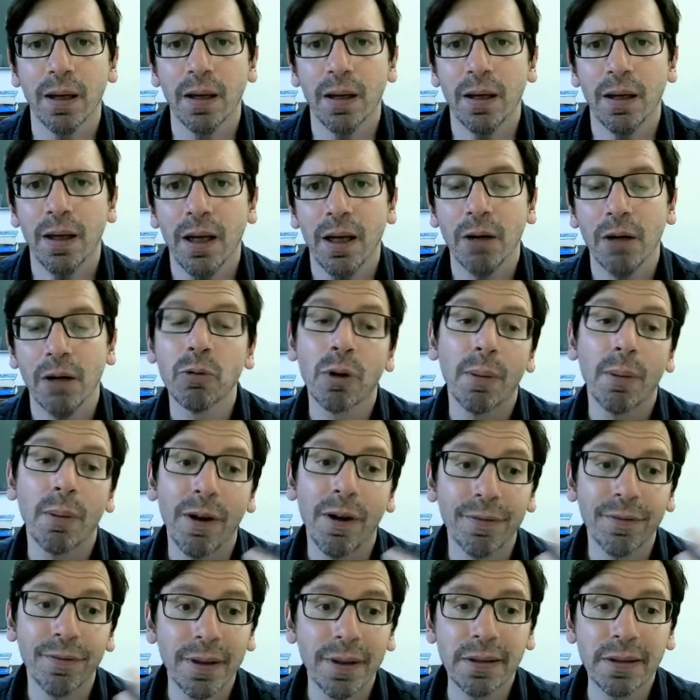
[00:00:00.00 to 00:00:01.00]
And what
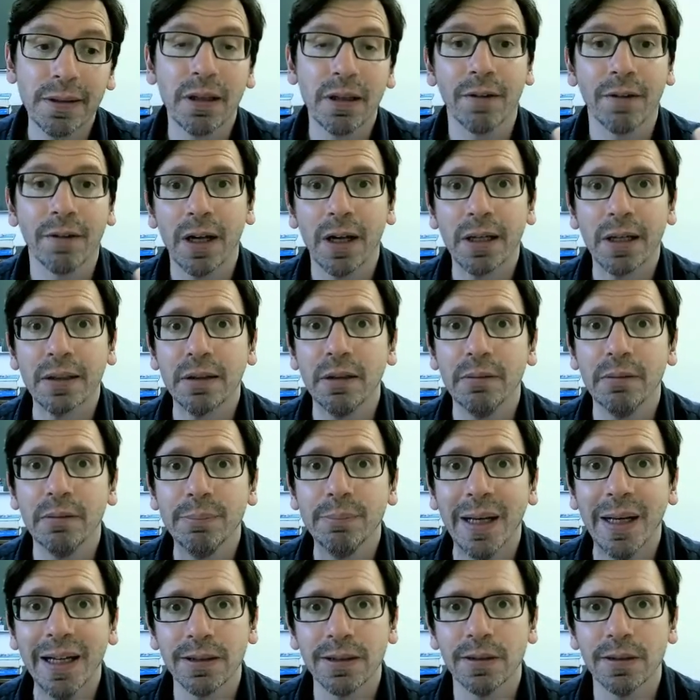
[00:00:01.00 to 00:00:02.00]
about things like vaccine
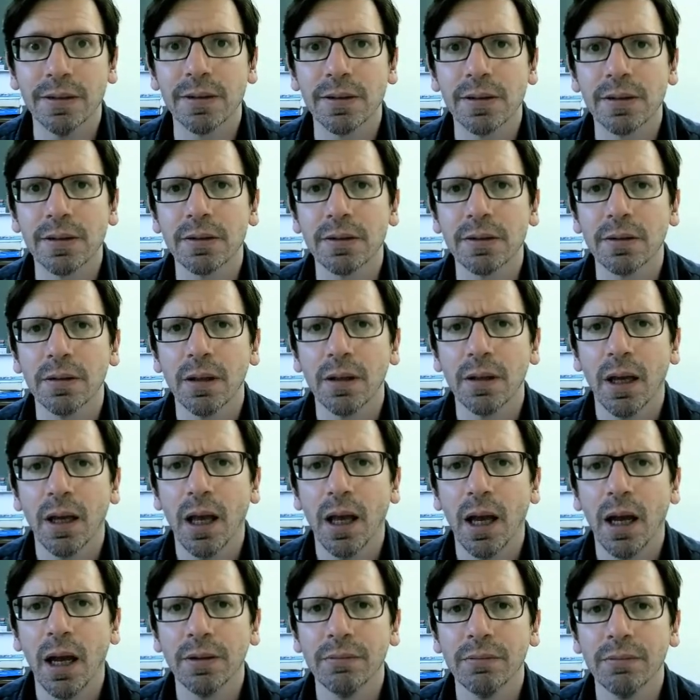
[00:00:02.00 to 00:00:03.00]
patents?
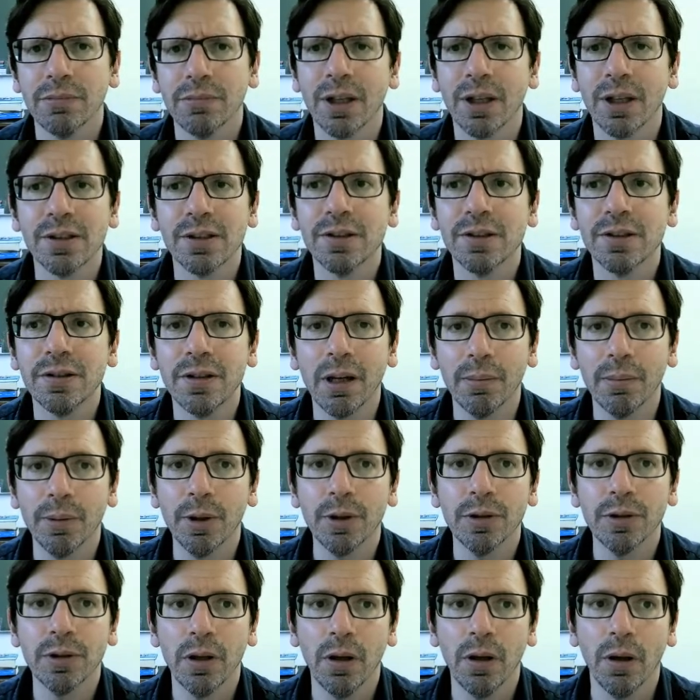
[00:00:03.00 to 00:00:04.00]
Does
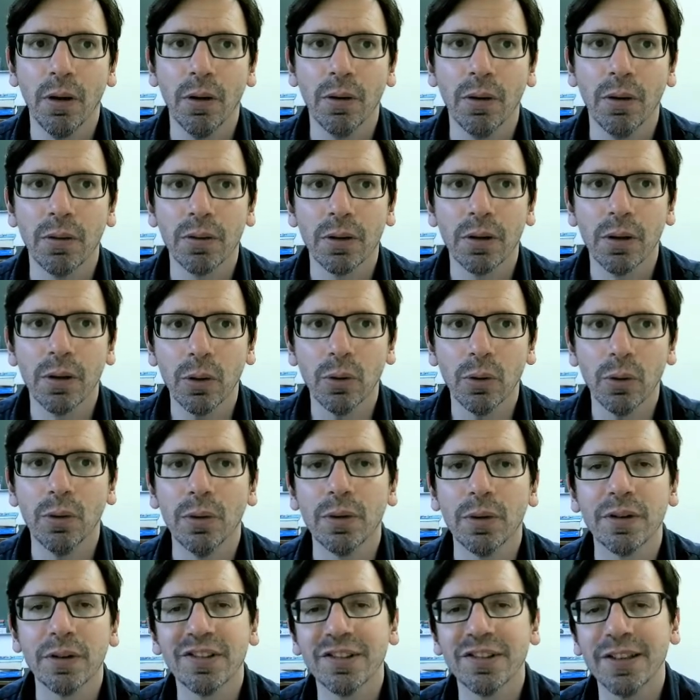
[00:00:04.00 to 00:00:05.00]
WTO law
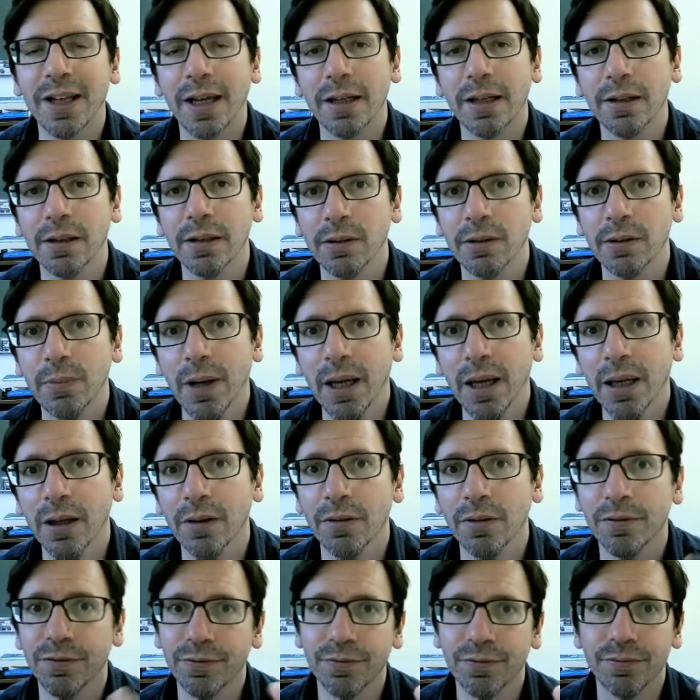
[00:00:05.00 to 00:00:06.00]
stand in the way
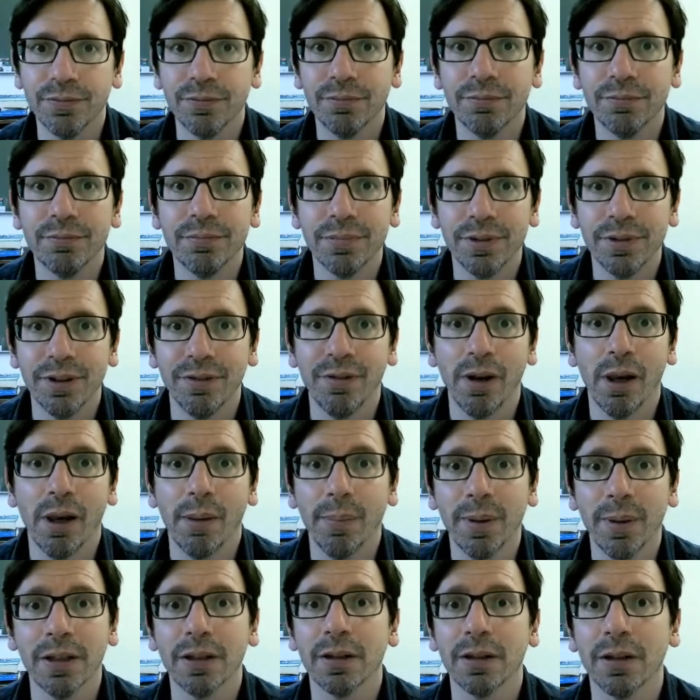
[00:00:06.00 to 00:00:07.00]
of
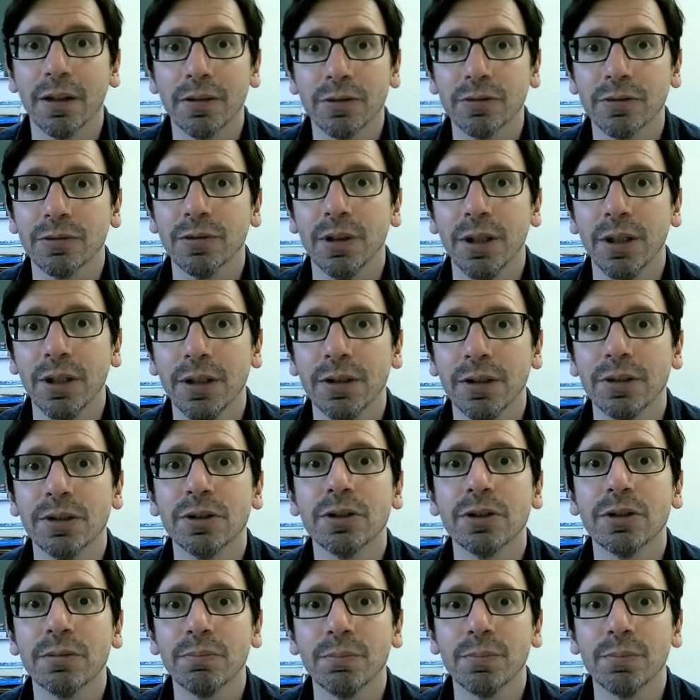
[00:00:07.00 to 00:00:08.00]
developing
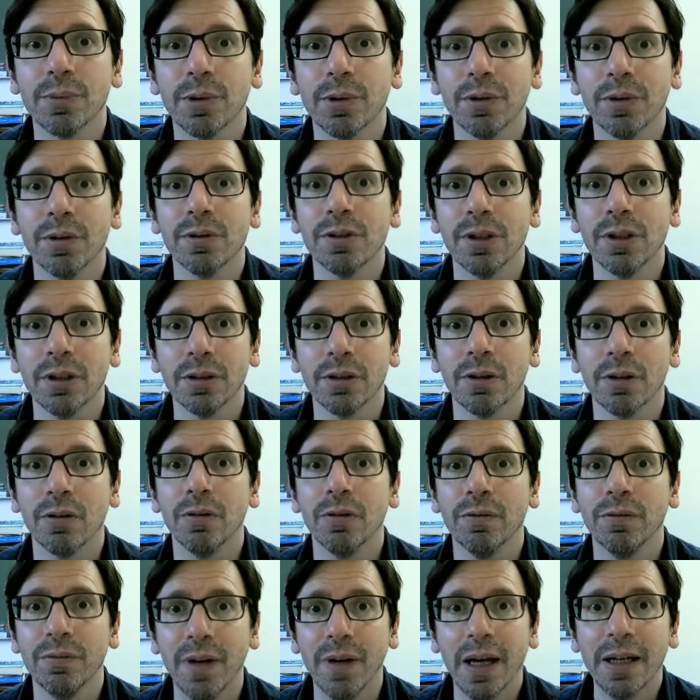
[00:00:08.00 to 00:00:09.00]
countries producing their
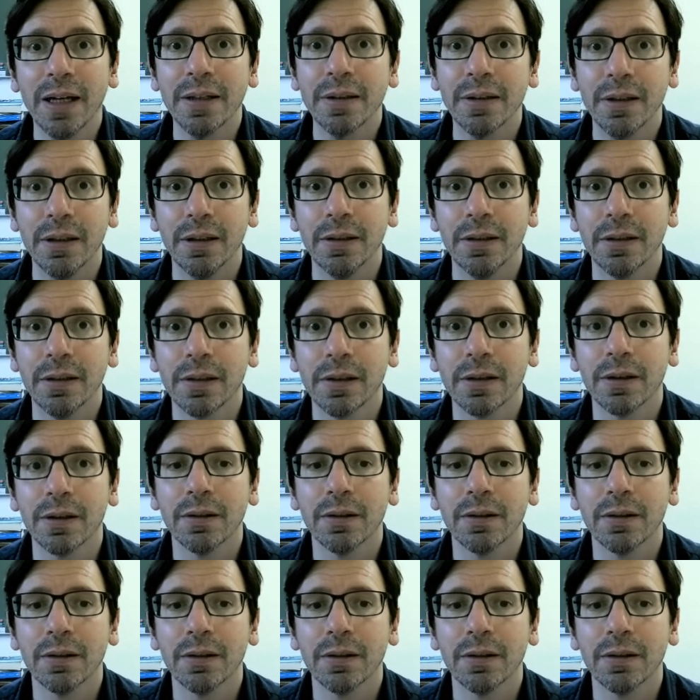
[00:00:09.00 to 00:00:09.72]
own vaccines?